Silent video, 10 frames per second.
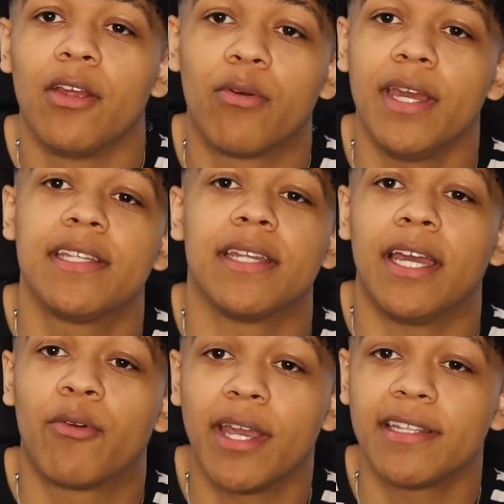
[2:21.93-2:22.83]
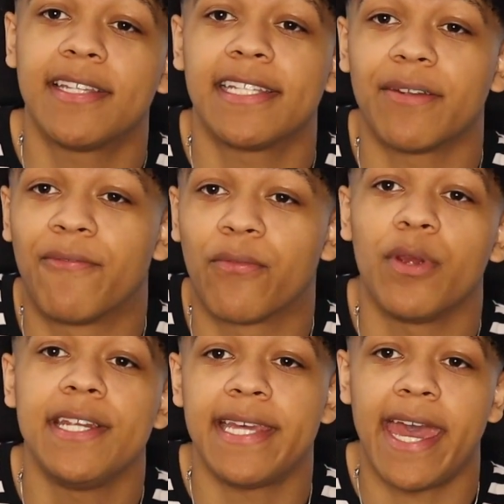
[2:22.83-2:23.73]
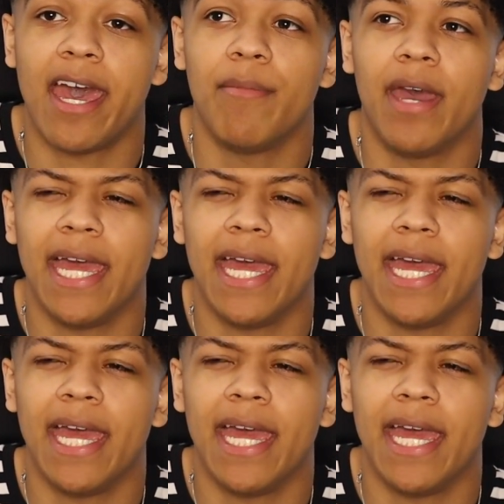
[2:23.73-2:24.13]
Craigslist has a free tab.